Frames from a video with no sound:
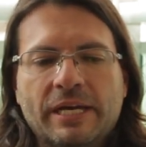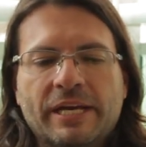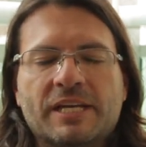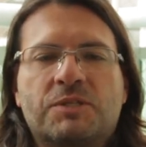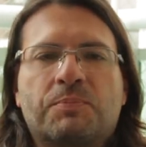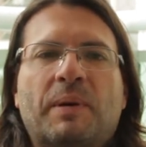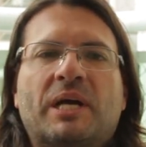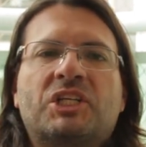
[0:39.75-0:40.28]

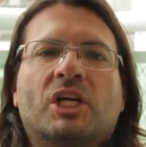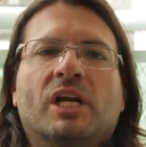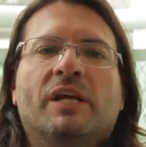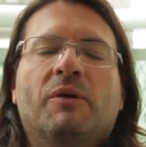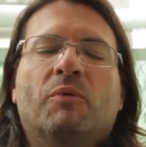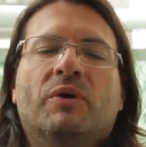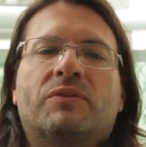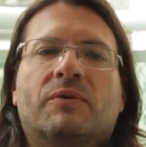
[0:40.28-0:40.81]
especially
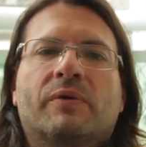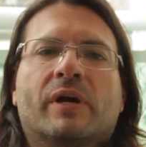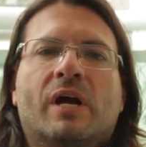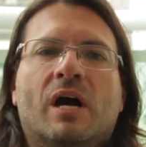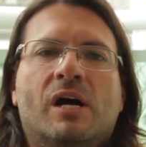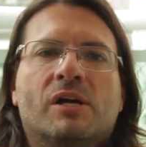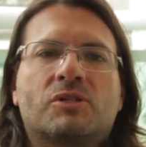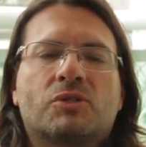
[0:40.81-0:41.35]
with
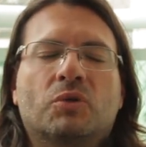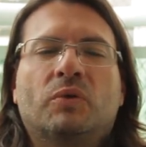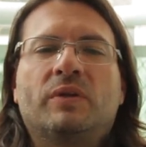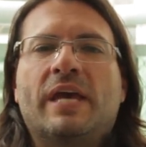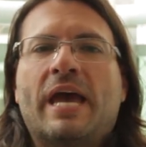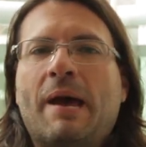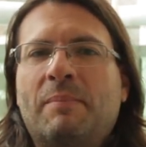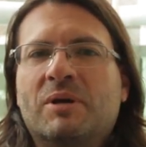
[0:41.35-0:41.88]
regards to
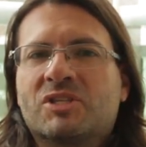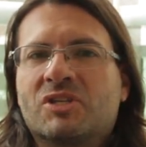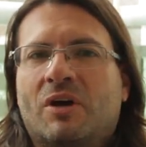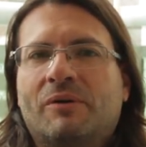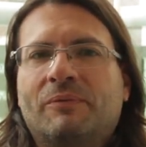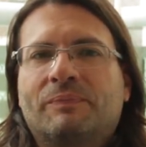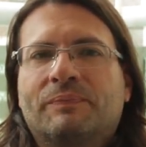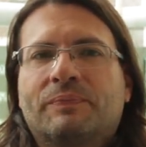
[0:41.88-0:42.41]
the
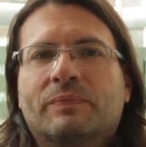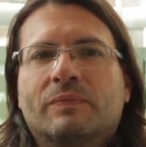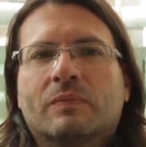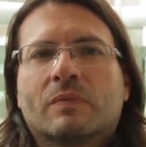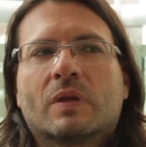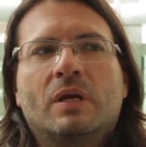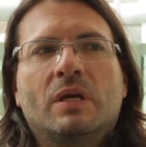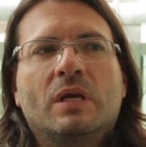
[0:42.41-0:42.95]
Amazon
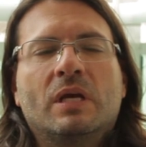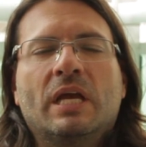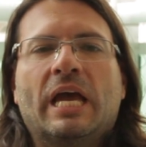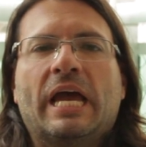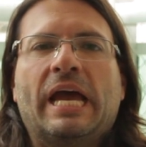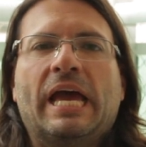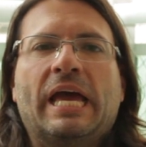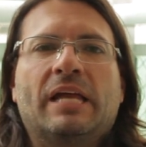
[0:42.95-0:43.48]

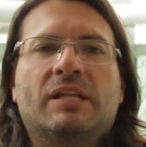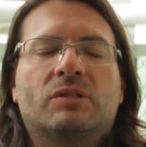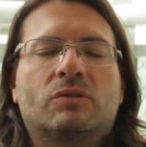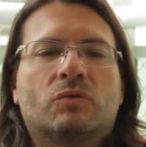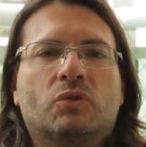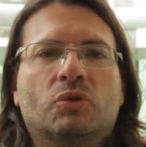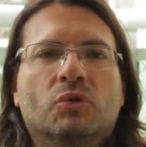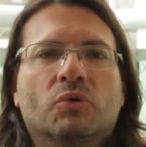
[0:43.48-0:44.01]
and
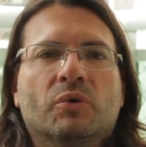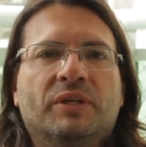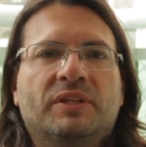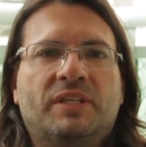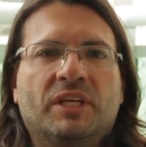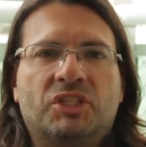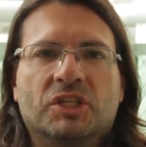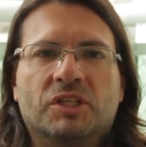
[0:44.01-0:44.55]
to
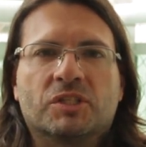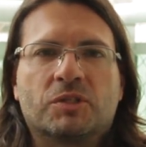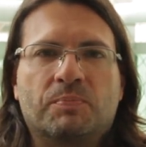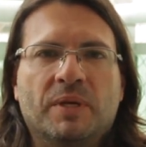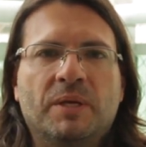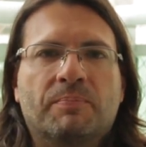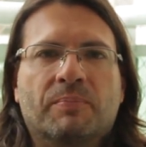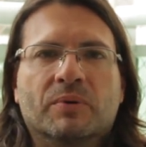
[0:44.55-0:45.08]
indigenous
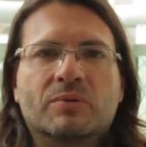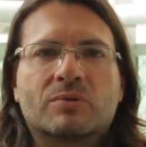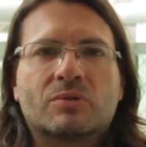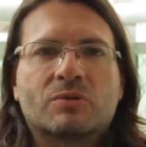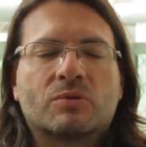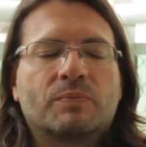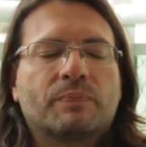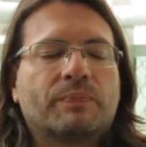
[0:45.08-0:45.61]

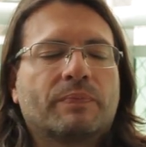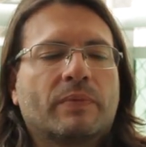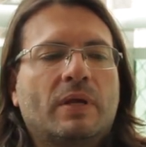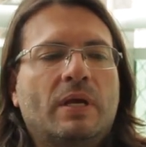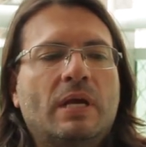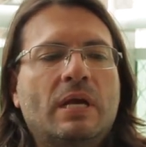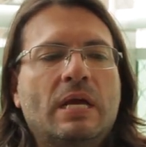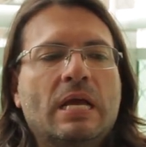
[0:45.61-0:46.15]
peoples.
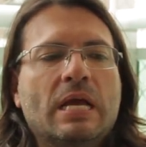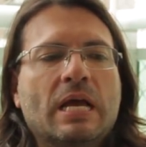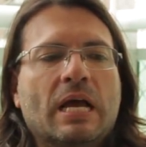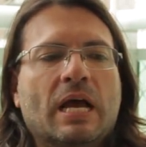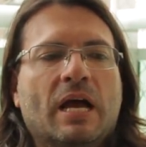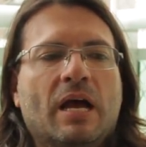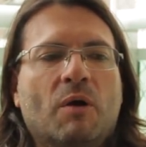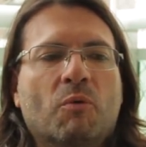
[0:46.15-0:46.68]

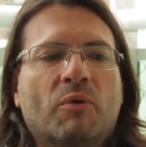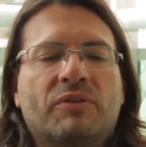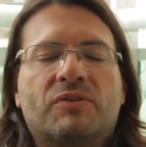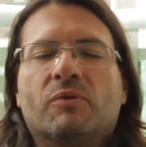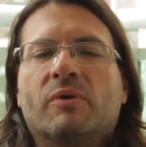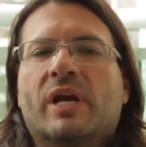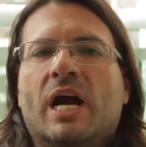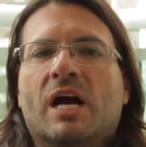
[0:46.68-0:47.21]
Uh, with
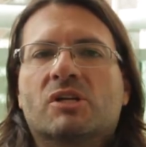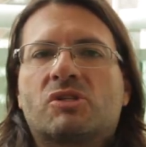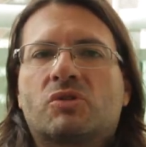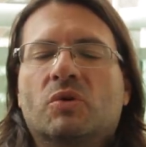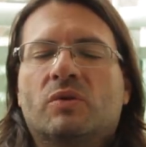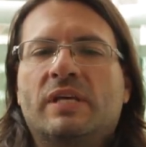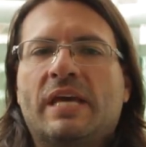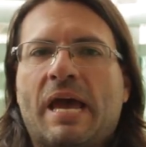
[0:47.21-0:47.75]
regards
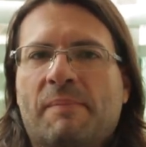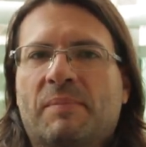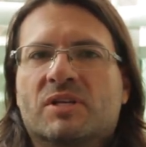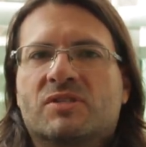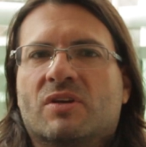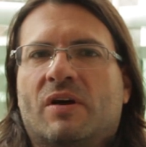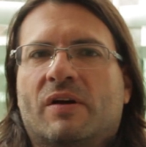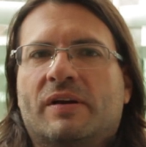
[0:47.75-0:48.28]
to the
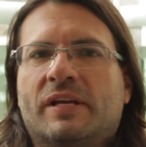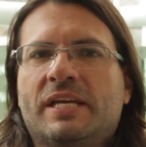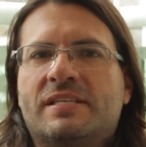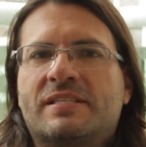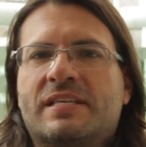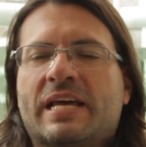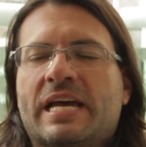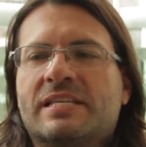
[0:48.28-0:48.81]
Amazon, he
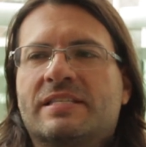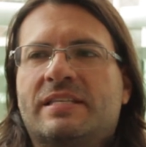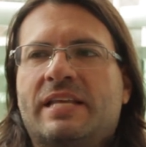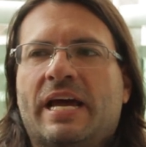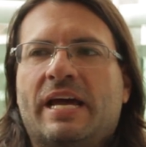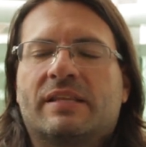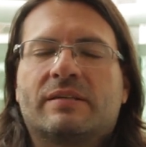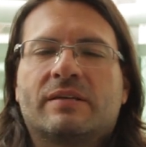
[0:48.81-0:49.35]
says
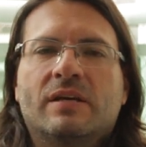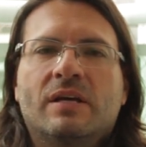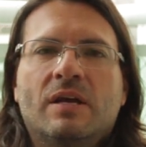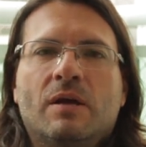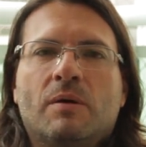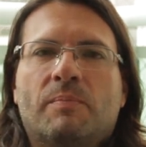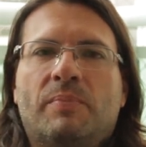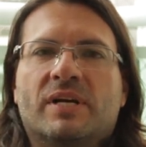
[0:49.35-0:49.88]
that
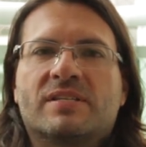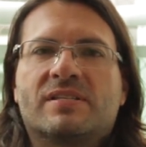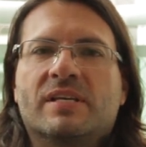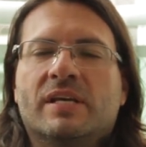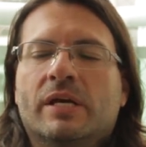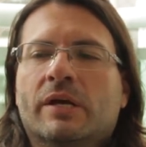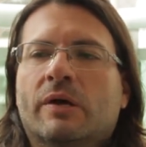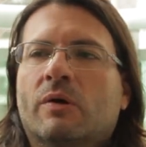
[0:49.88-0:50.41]

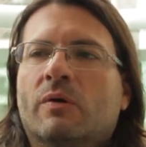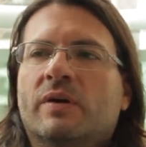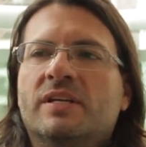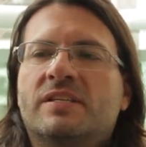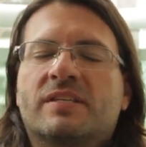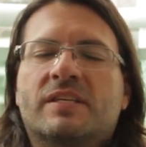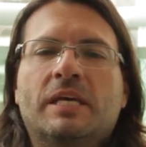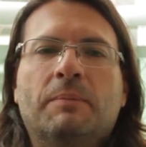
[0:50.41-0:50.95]
Brazil
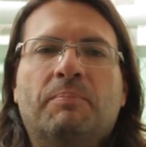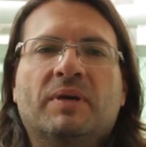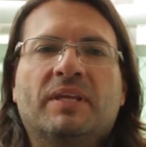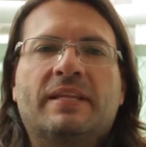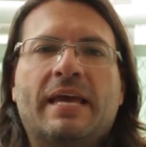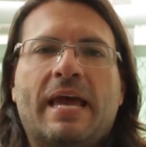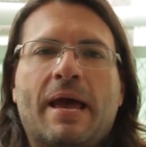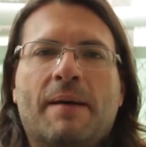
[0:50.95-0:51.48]
is keeping
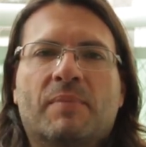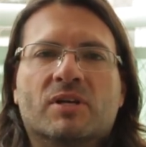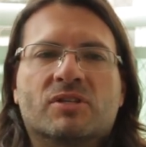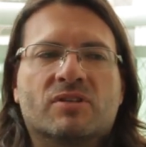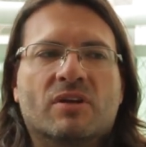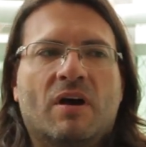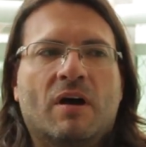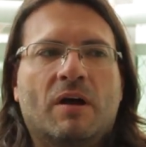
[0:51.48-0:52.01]
the
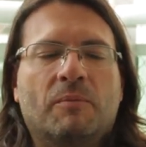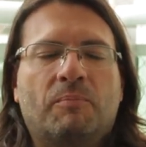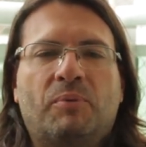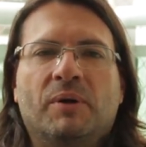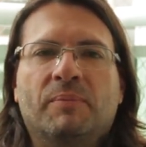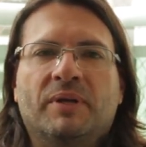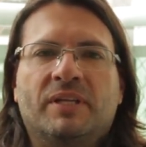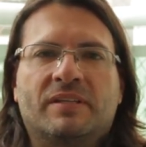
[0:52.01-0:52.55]
Amazon
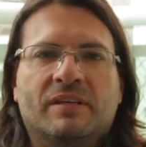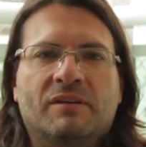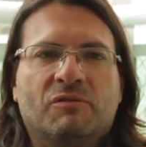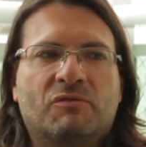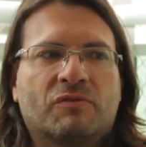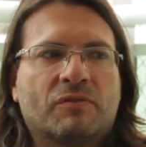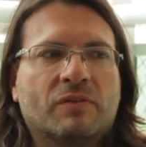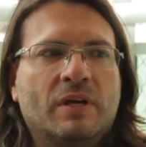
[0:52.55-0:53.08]

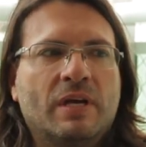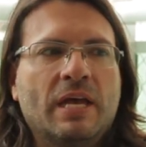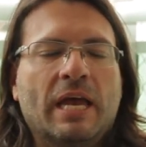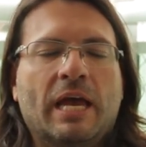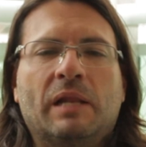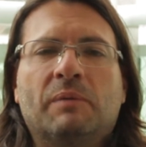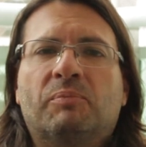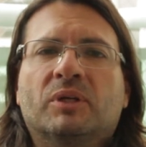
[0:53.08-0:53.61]
primitive
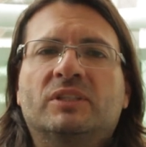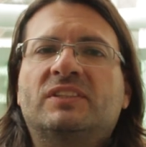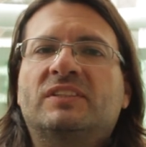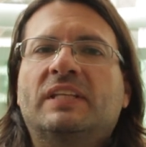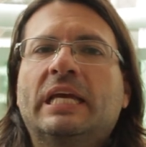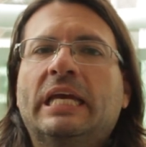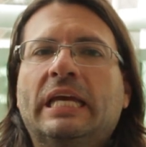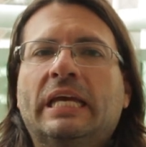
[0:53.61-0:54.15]
and
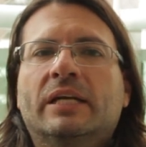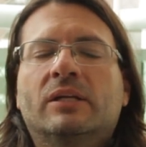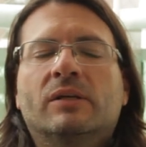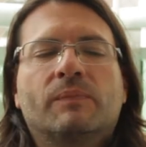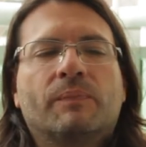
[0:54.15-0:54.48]
pristine,